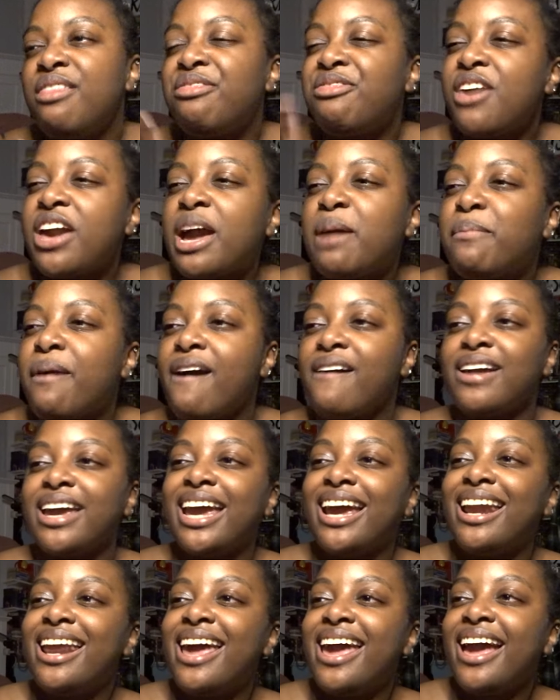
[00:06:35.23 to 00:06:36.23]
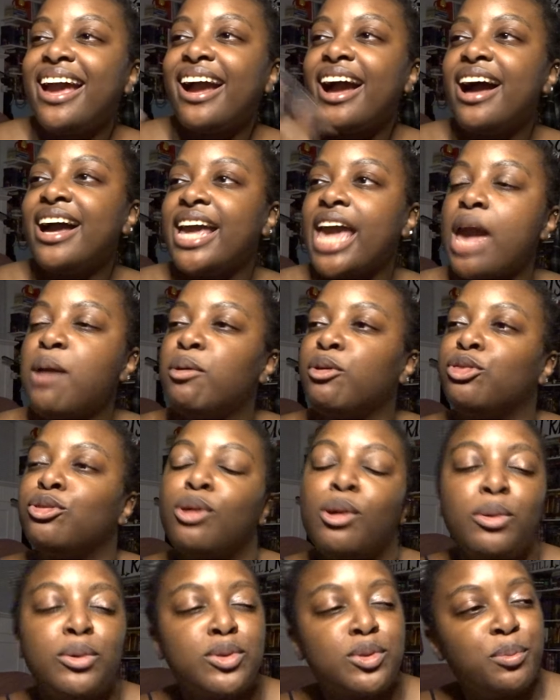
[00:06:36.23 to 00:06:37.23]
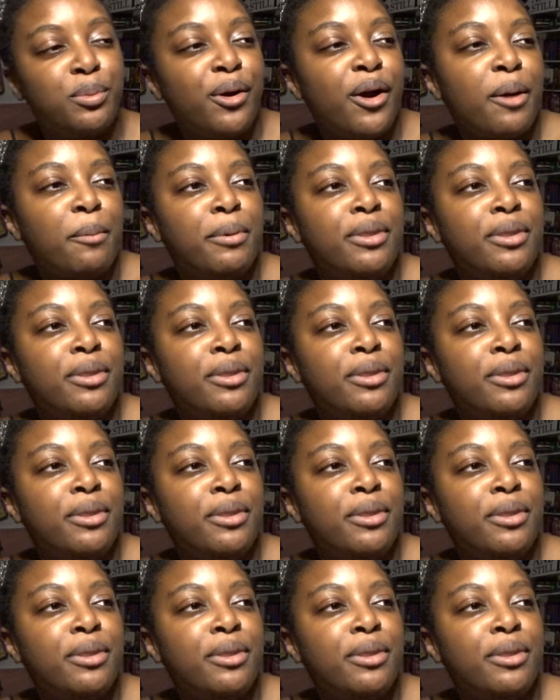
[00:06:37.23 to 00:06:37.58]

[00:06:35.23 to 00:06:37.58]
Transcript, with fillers: think about getting a Game of Thrones book,